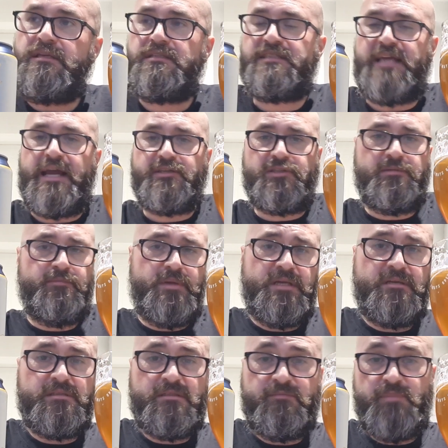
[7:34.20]
session
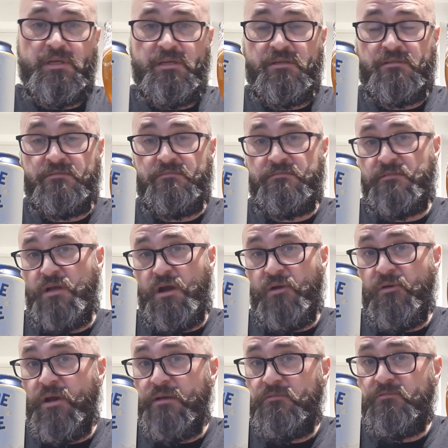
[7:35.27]
beers have been
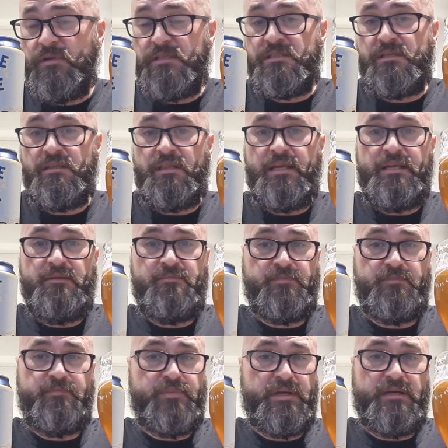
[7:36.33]
alright recently,
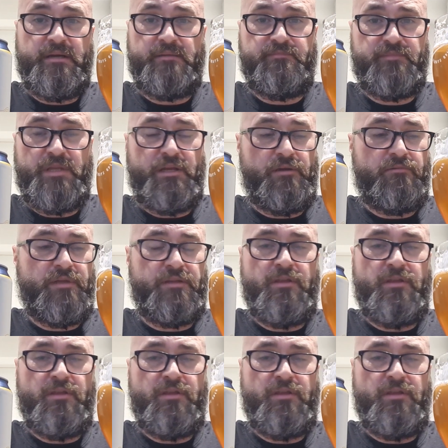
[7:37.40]
but you know, they're